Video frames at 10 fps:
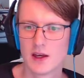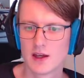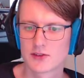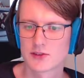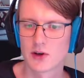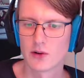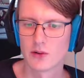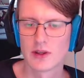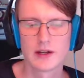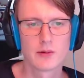So
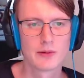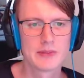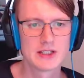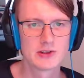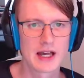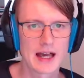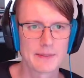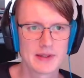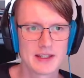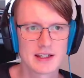they won't be too
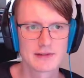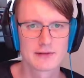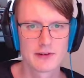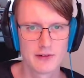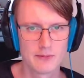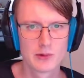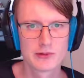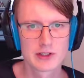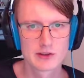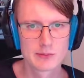happy if
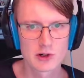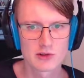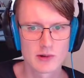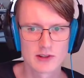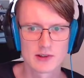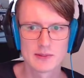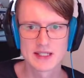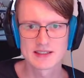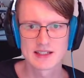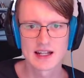moving to post-quantum
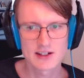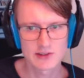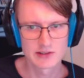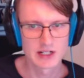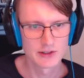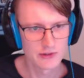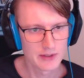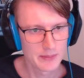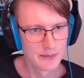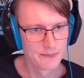means an extra round
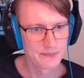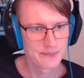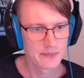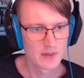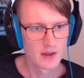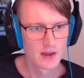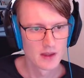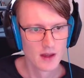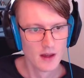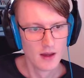trip.
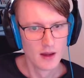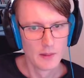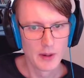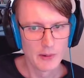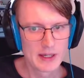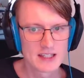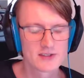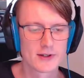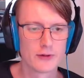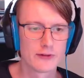But we can
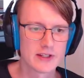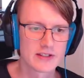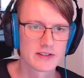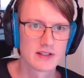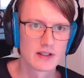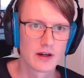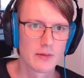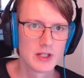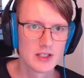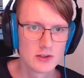solve this.
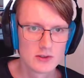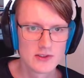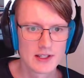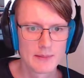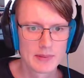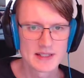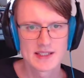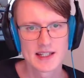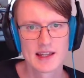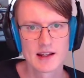We use
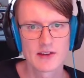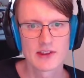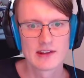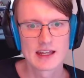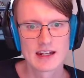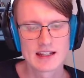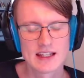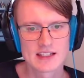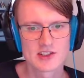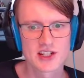implicitly authenticated
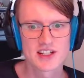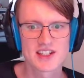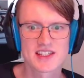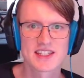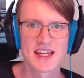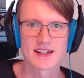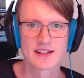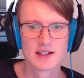key exchange instead.